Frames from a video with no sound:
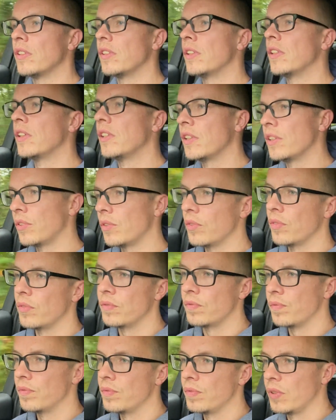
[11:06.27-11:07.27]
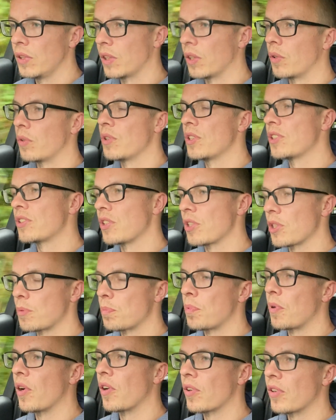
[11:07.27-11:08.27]
uh, you know
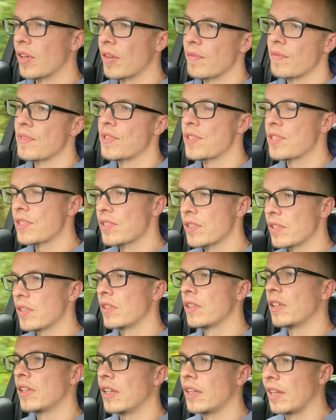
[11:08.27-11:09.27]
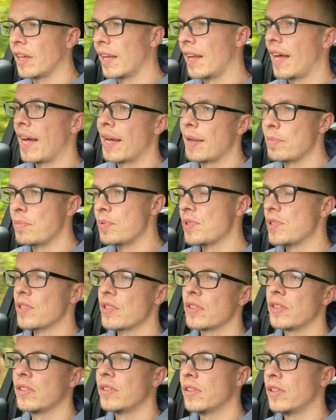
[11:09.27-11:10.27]
research programs and
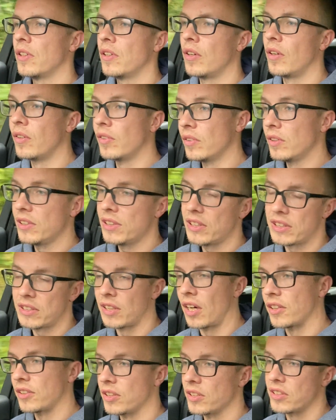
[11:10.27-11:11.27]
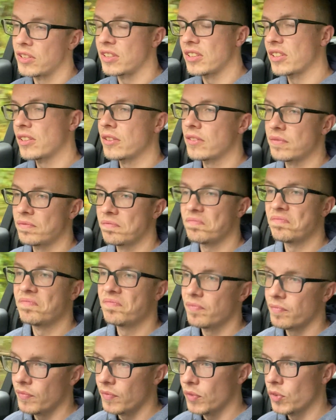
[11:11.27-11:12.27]
labs only started
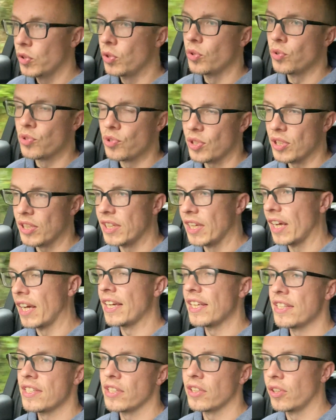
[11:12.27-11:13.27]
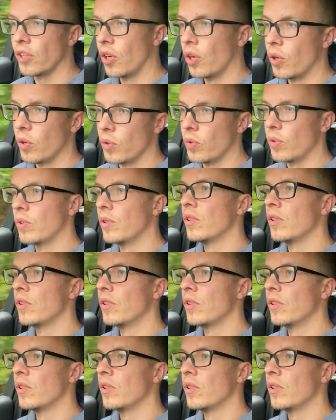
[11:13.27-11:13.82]
two three decades ago